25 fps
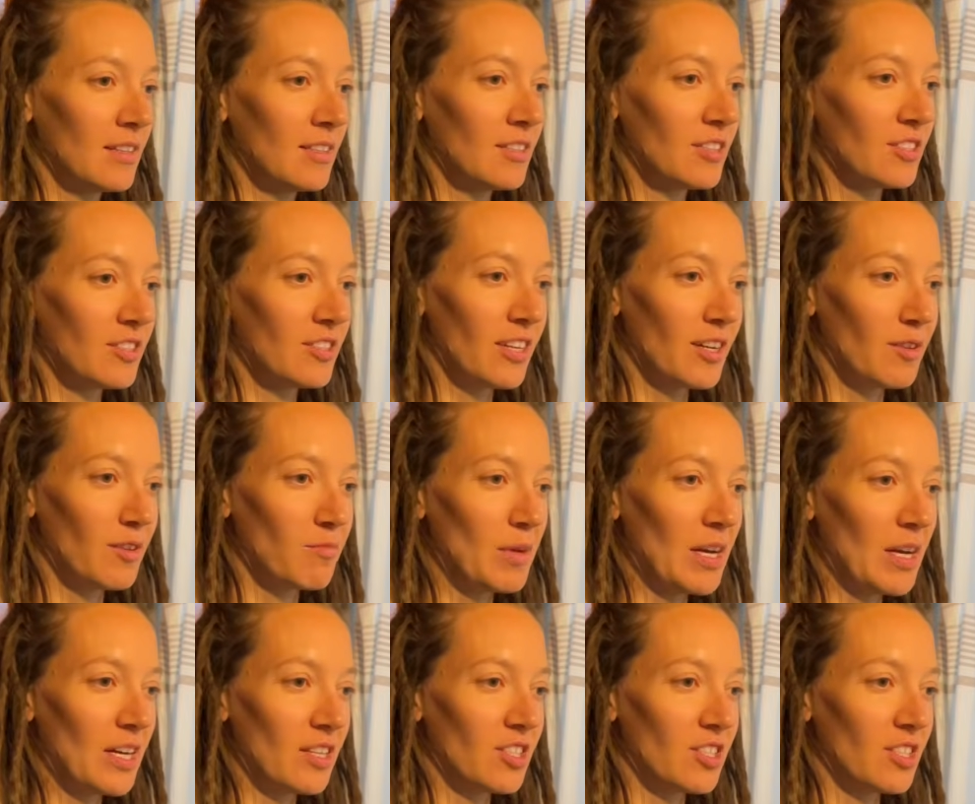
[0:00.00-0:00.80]
Try to
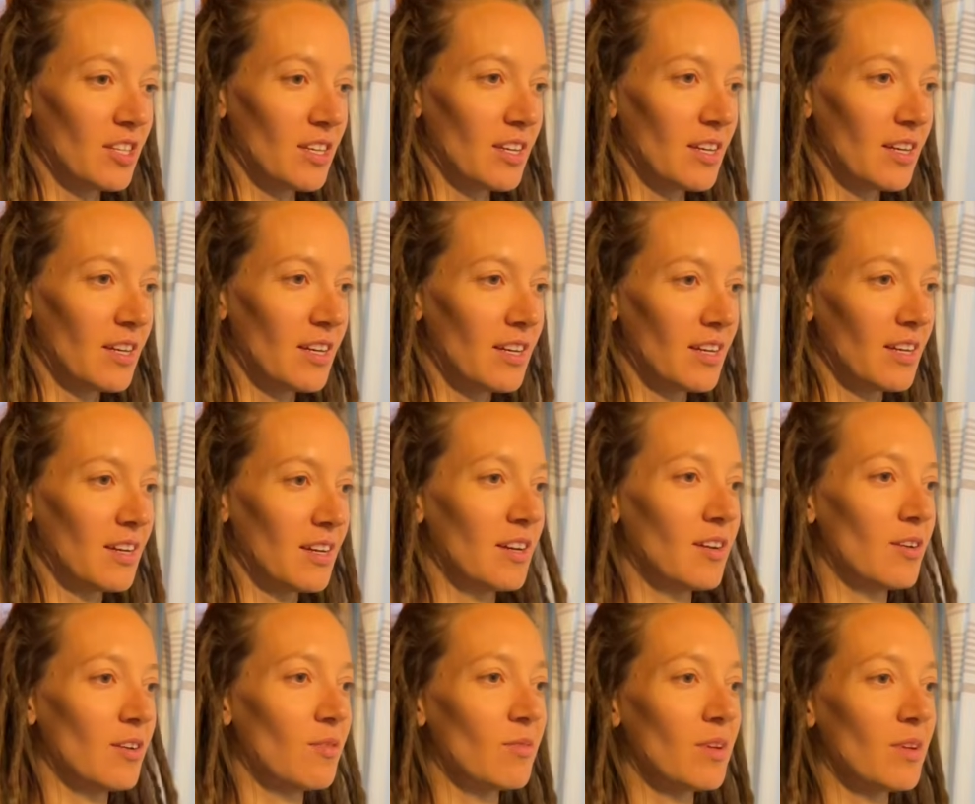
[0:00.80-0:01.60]
match it.
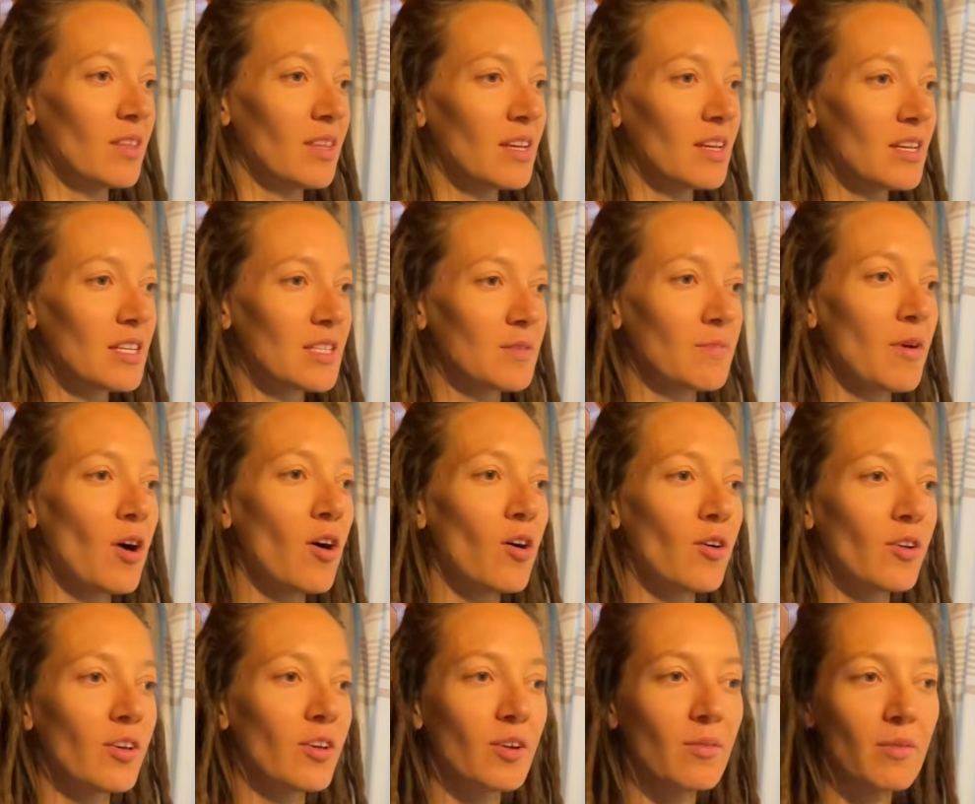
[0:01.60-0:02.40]
One thing is,
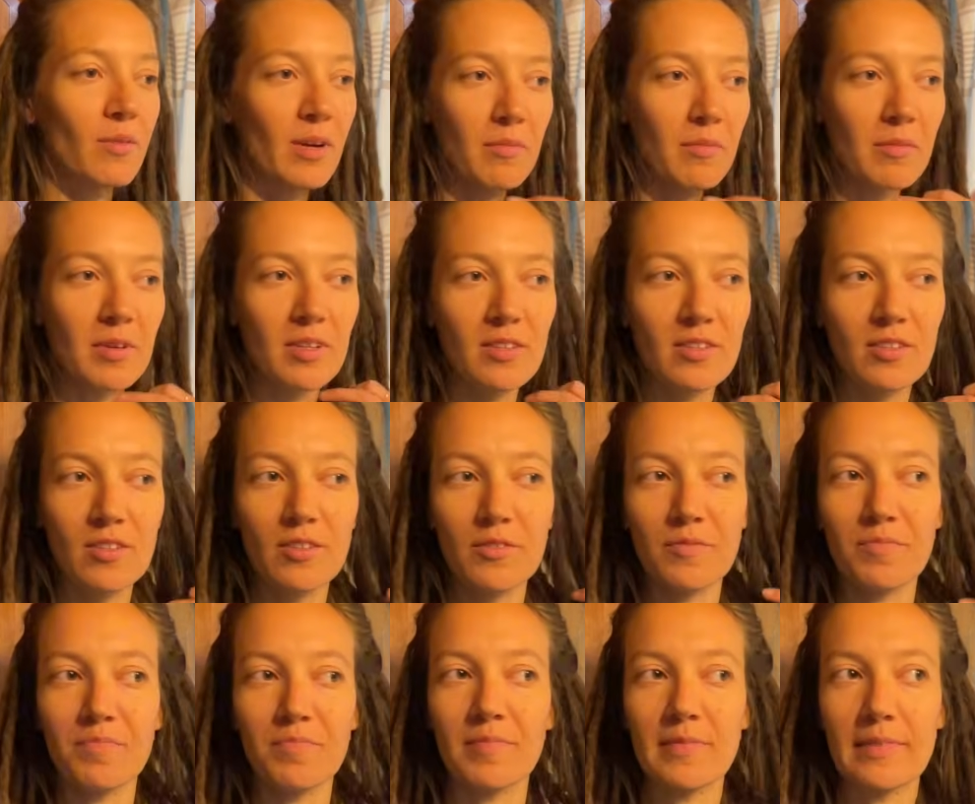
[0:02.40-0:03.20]
you know what I'm going to do?
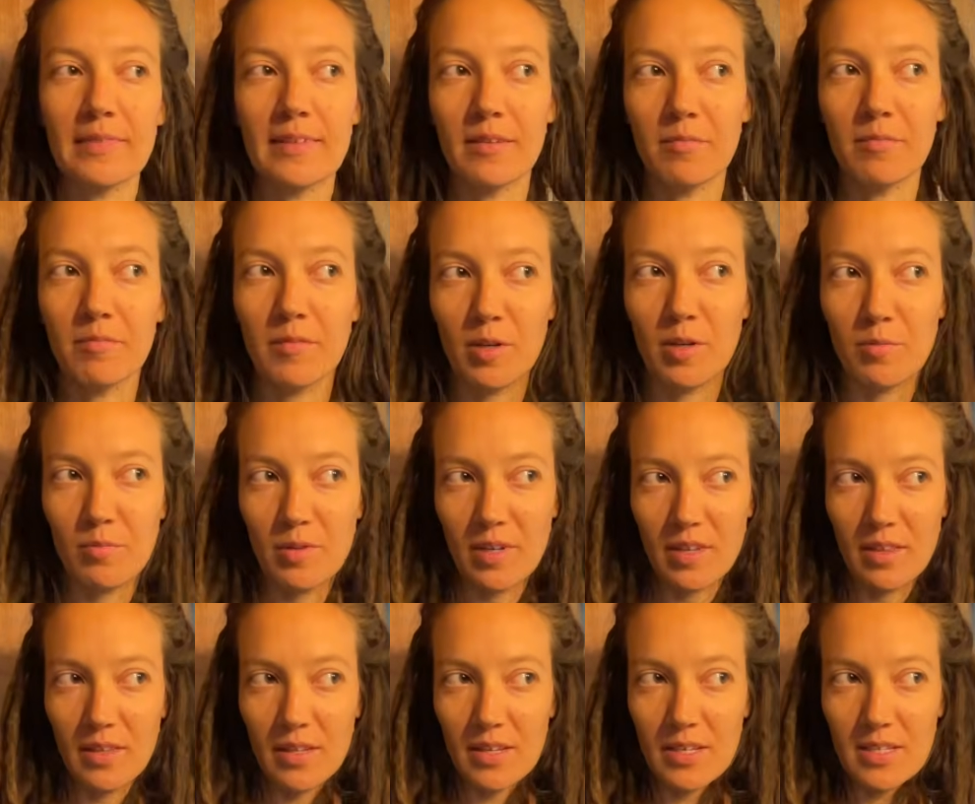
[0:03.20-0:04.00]
I'm going to
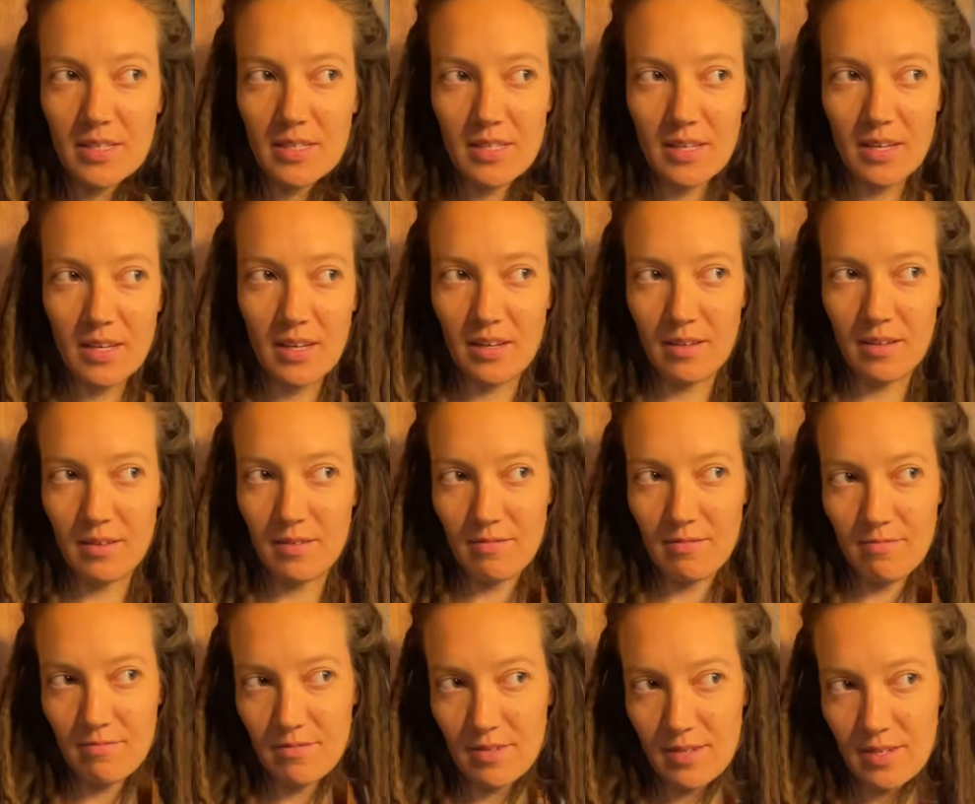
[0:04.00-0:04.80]
bring this
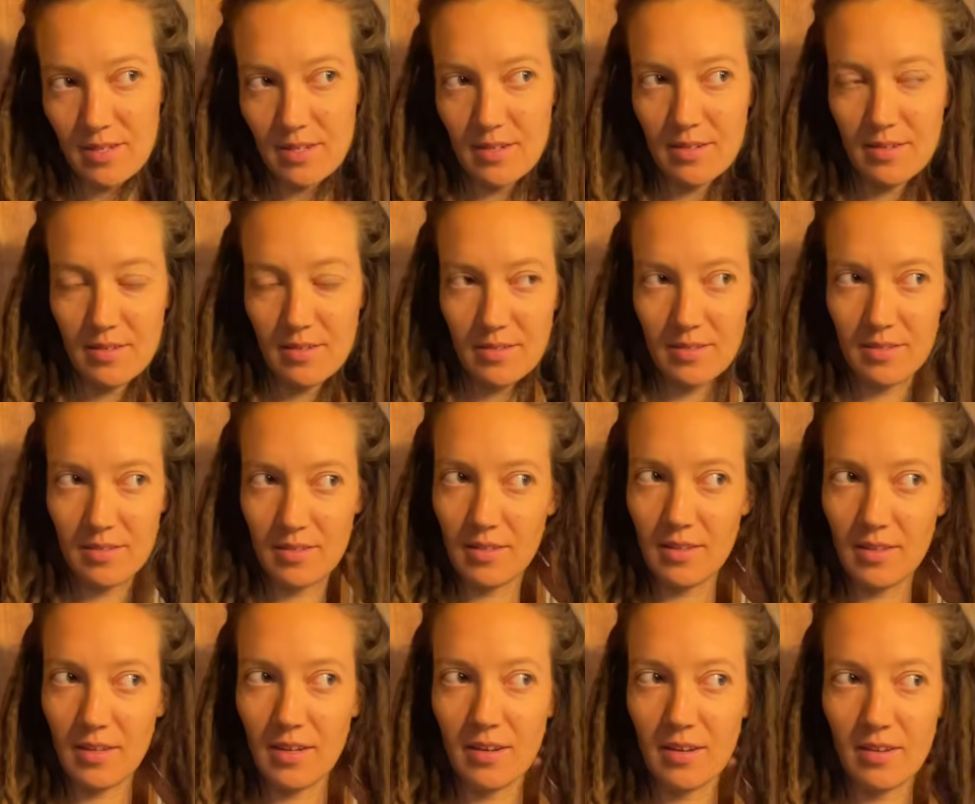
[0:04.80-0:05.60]
one
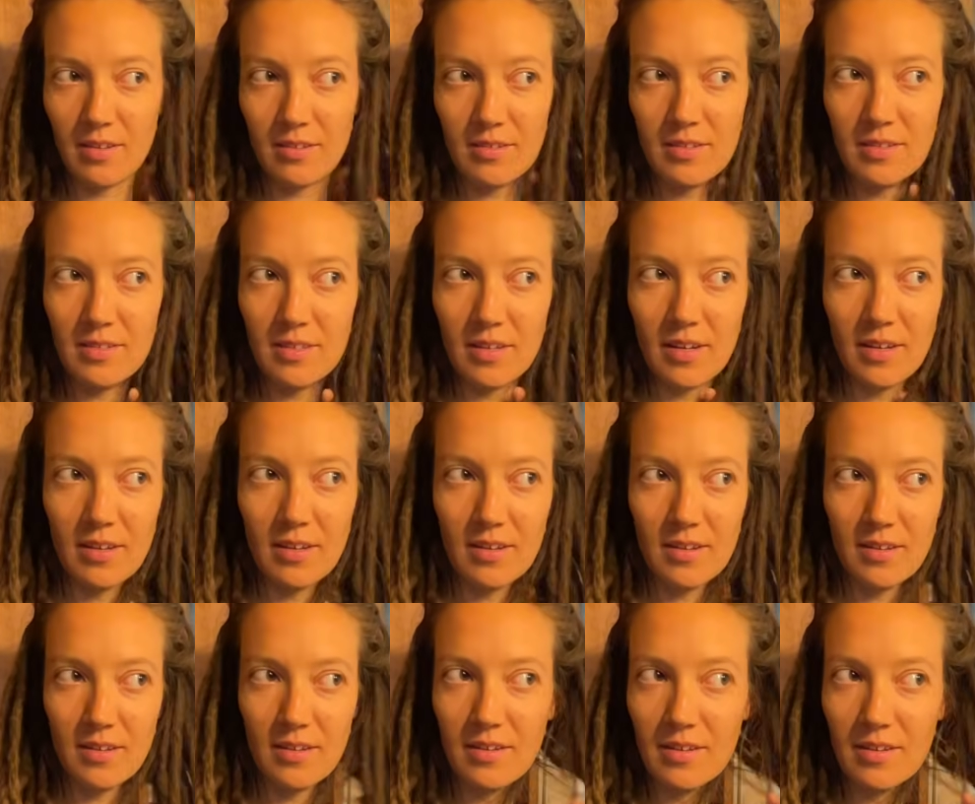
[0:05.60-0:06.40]
to the other side.